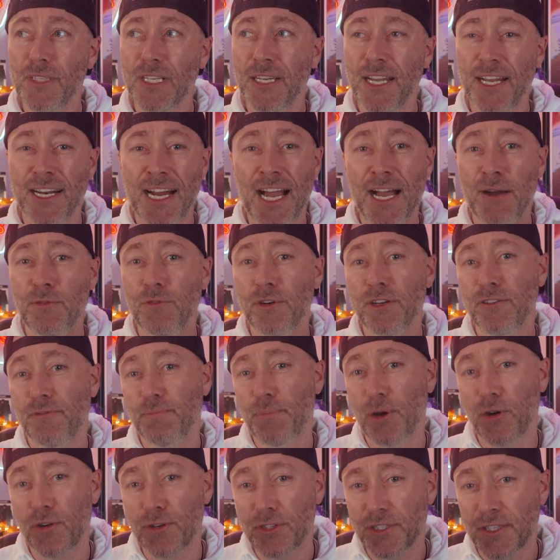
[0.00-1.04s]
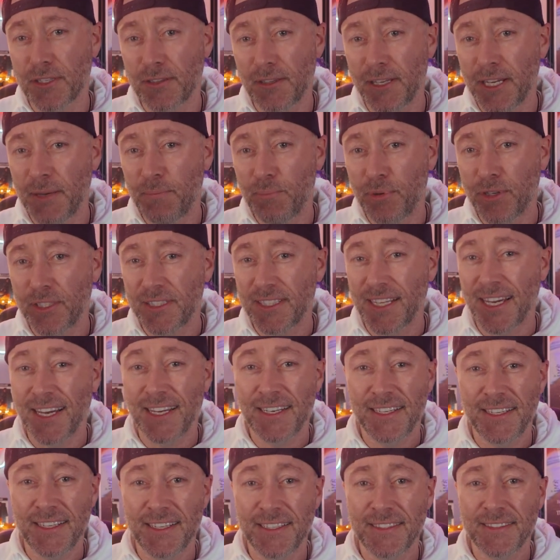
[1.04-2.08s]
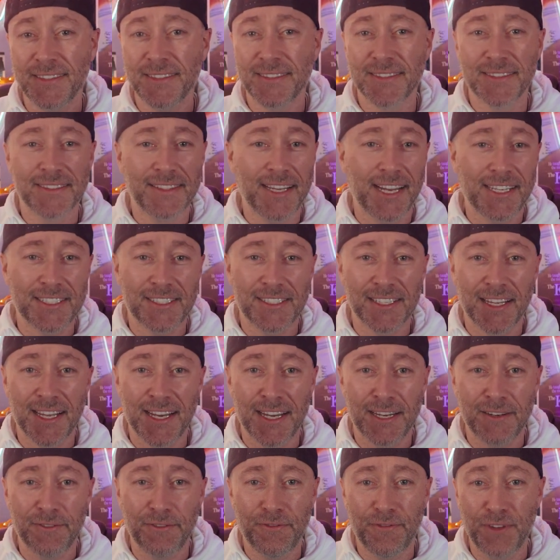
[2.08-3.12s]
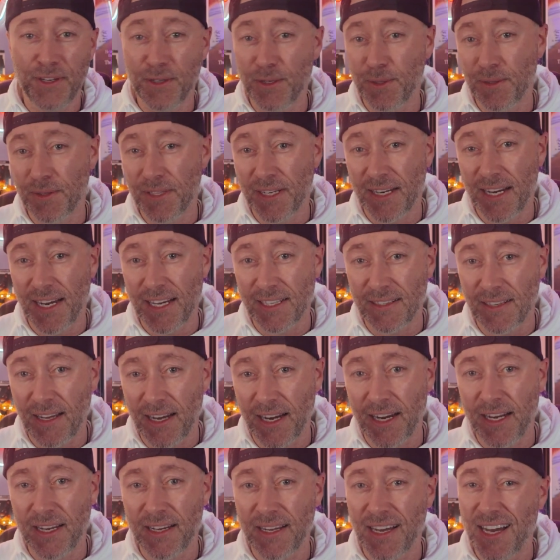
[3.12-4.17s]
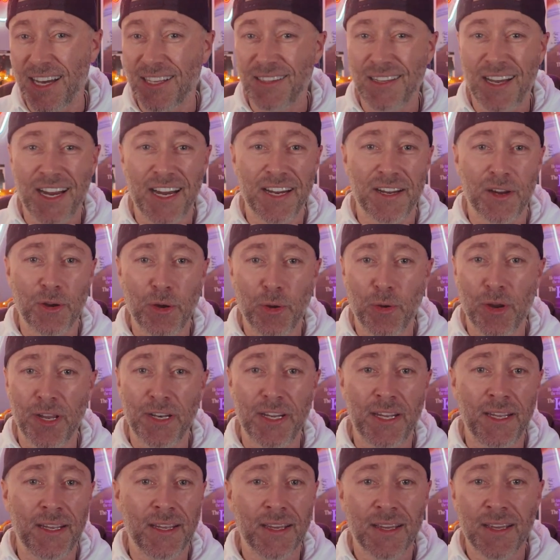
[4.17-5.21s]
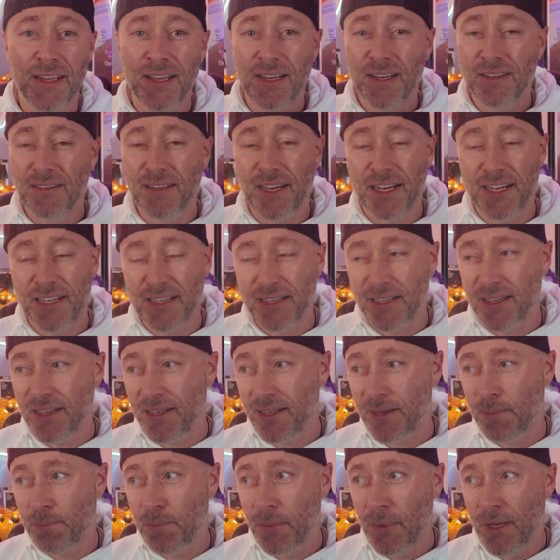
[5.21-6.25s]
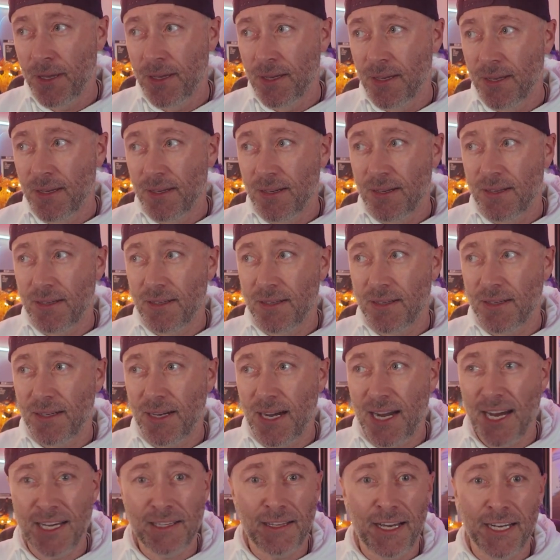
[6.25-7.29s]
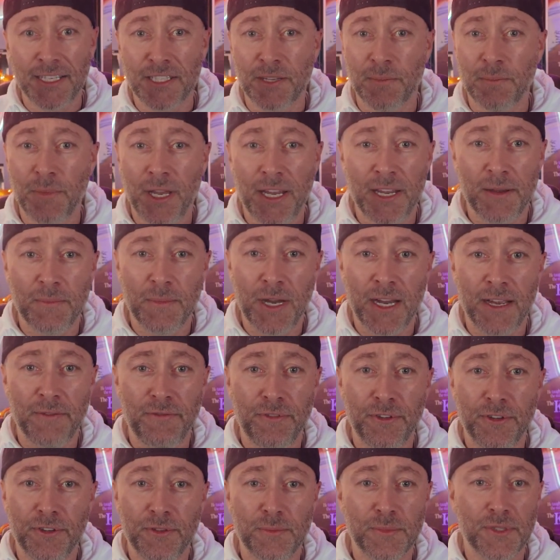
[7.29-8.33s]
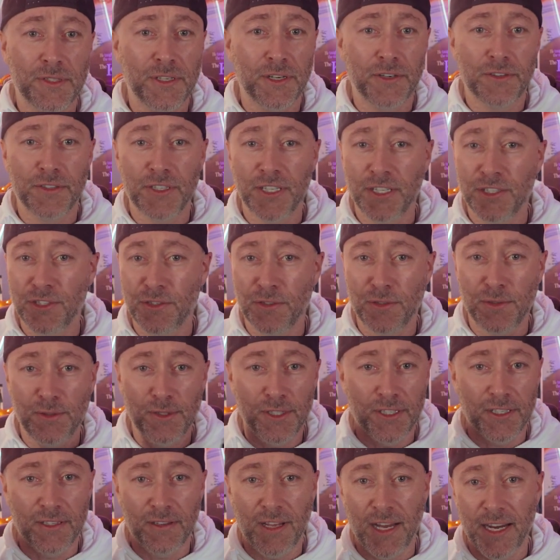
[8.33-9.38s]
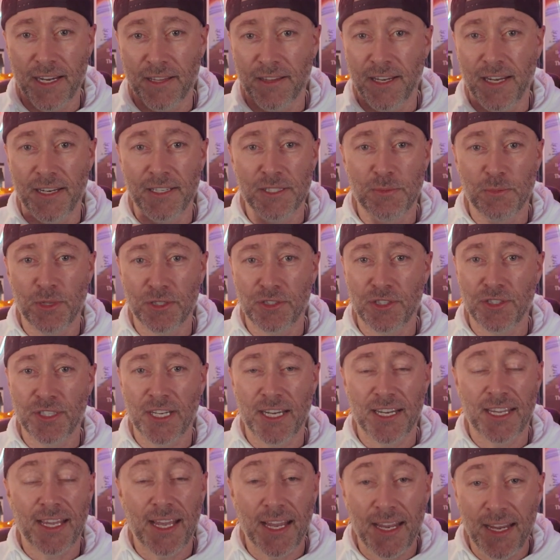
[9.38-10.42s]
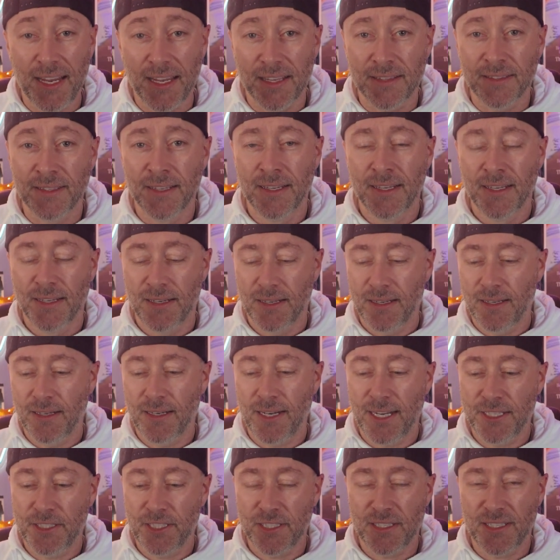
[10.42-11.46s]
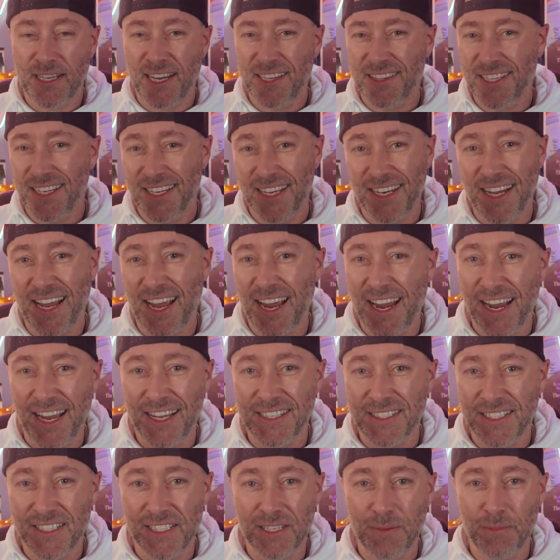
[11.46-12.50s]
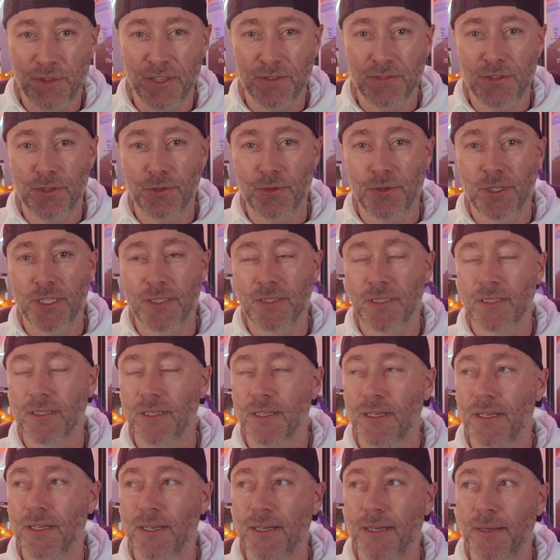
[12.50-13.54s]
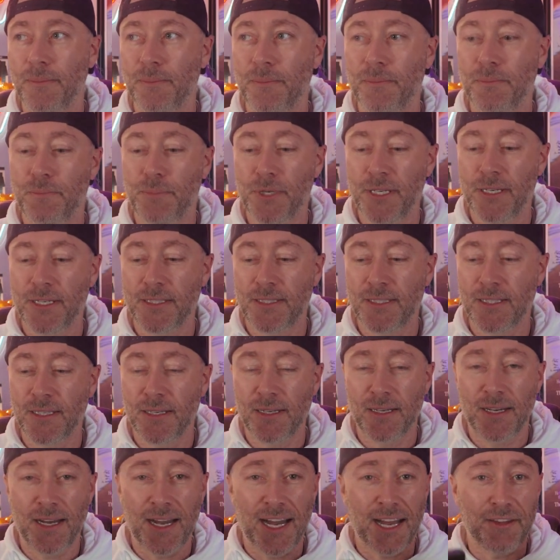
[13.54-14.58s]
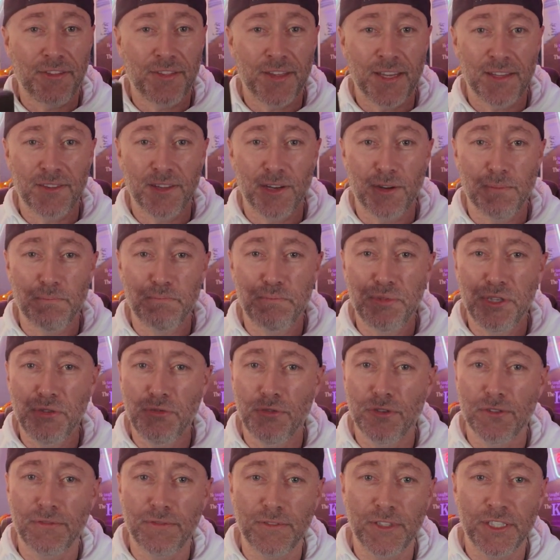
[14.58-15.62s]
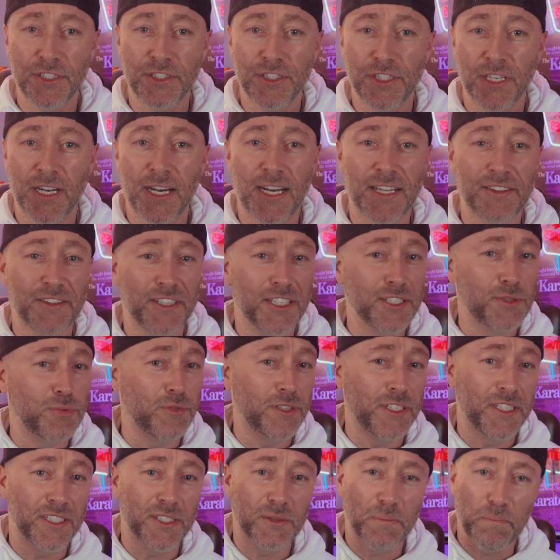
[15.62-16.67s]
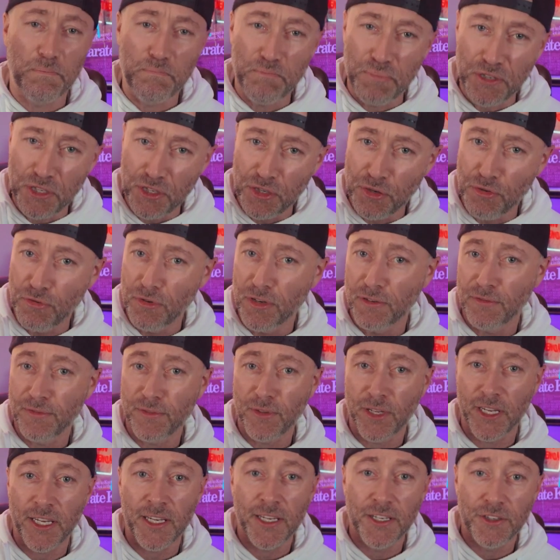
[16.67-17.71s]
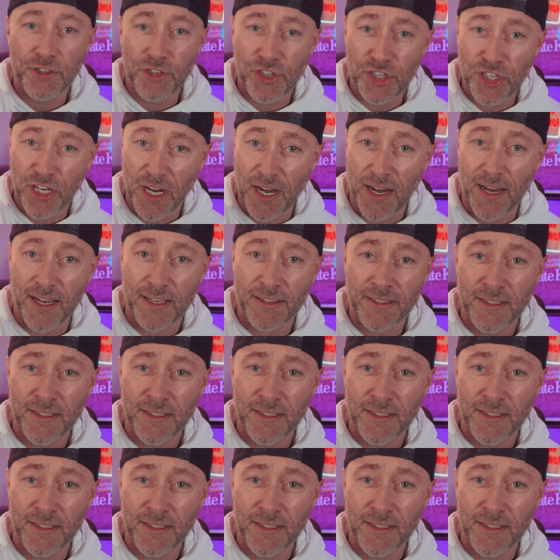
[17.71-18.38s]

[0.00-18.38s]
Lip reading: And I would have personally put that in. That's the kind of feel that I like. I like gritty. Like I like to make my films, their digital, look like that as much as I can. I think it adds something to it. But I think they're beautifully shot. This one is beautifully shot.